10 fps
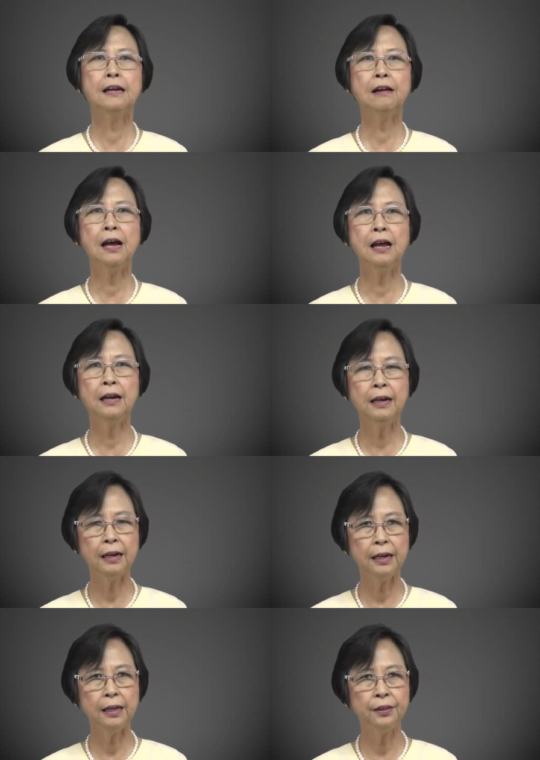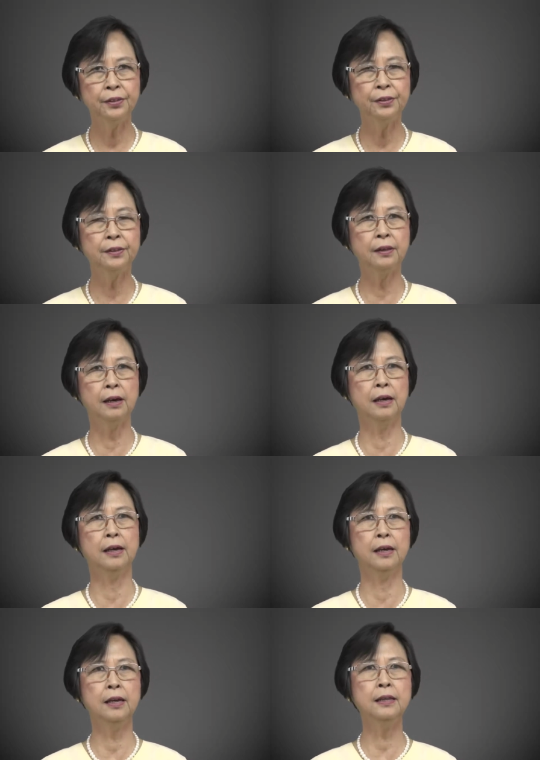there are,
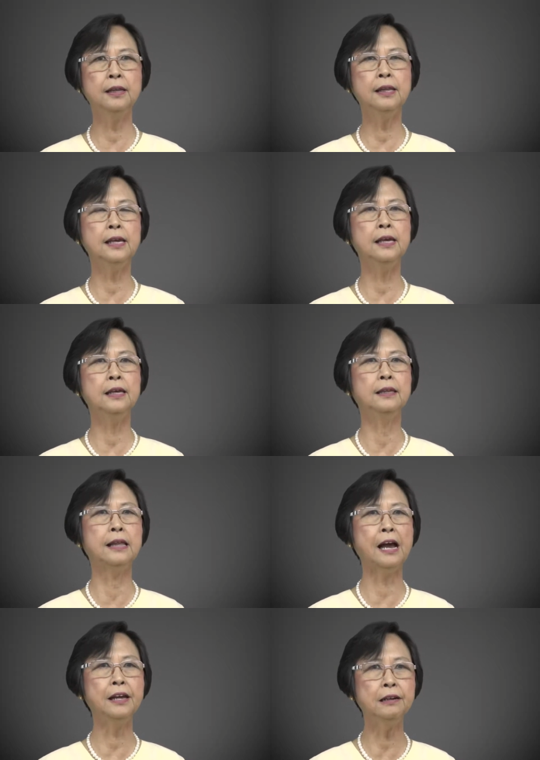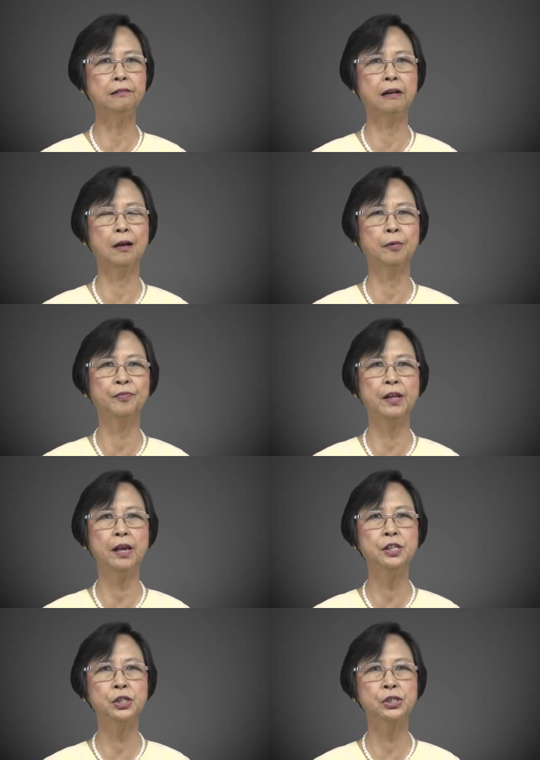uh, in the diagram of the
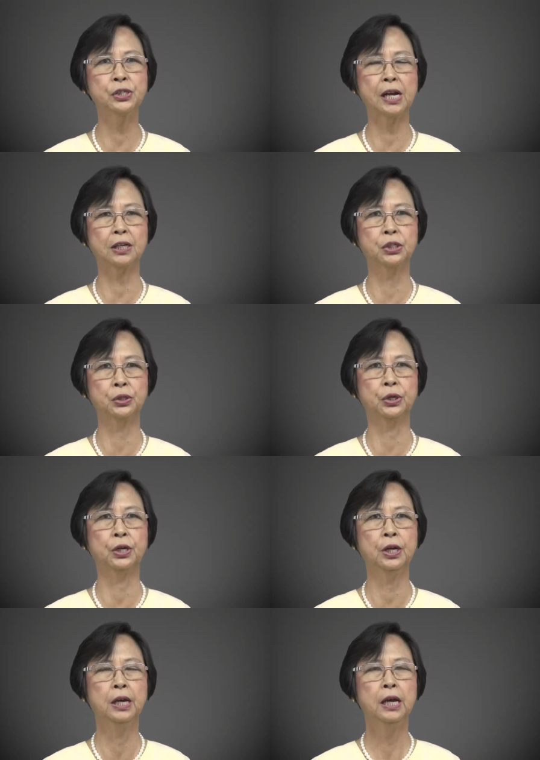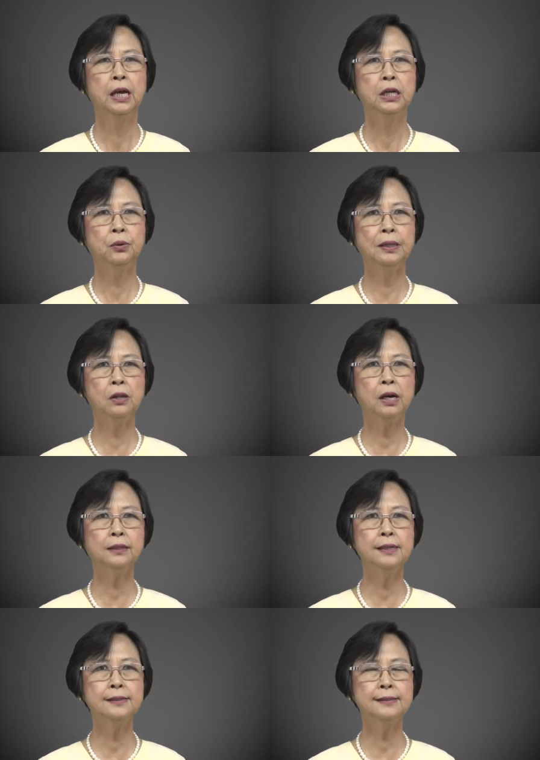age structure, you'll
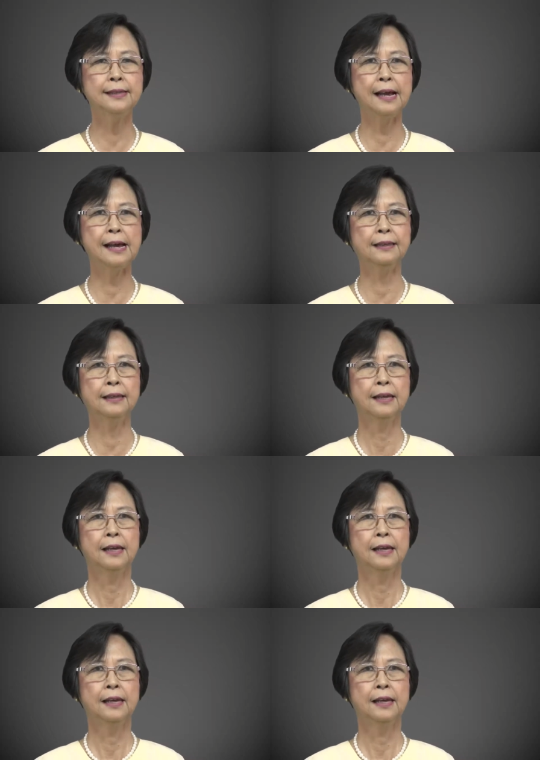notice that